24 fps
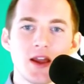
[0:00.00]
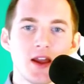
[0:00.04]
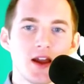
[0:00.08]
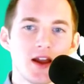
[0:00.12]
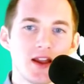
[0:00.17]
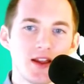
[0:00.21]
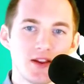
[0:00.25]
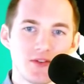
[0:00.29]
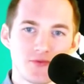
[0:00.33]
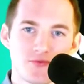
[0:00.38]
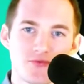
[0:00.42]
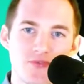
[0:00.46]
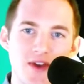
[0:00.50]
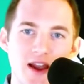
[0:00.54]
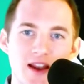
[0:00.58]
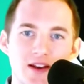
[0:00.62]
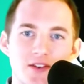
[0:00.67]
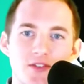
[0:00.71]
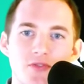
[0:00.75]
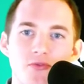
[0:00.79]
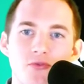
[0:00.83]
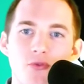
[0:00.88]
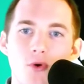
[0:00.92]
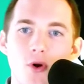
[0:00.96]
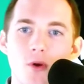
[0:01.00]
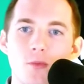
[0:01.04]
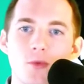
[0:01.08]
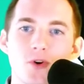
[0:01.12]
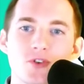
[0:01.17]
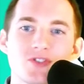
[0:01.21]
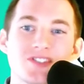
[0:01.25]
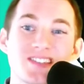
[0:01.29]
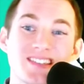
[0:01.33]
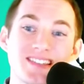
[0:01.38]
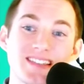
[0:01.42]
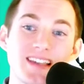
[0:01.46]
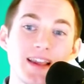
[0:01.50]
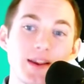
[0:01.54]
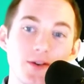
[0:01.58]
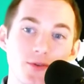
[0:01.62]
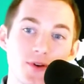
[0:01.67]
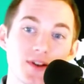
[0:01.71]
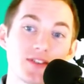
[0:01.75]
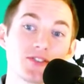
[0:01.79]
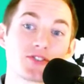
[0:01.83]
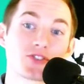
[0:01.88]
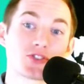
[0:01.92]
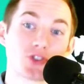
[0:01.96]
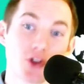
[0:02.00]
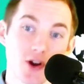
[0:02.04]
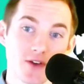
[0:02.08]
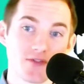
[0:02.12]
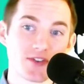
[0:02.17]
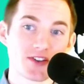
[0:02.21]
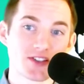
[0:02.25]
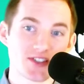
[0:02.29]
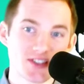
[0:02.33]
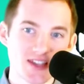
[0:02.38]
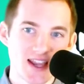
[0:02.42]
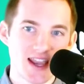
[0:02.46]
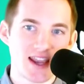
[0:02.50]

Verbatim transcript: Uh, in fact, former Secret Service